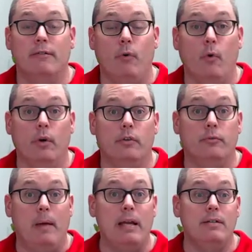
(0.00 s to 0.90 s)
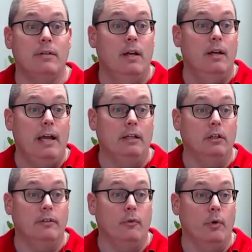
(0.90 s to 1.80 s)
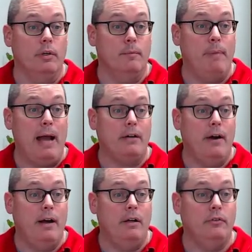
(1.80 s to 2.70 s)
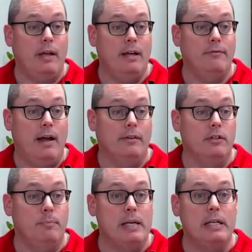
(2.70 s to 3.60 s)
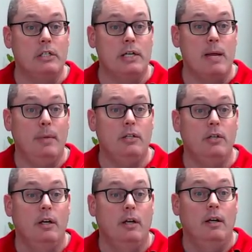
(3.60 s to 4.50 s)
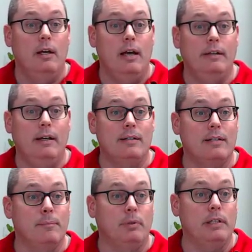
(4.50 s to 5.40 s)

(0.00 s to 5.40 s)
for space and look for backgrounds and found this PNG image. And then I simply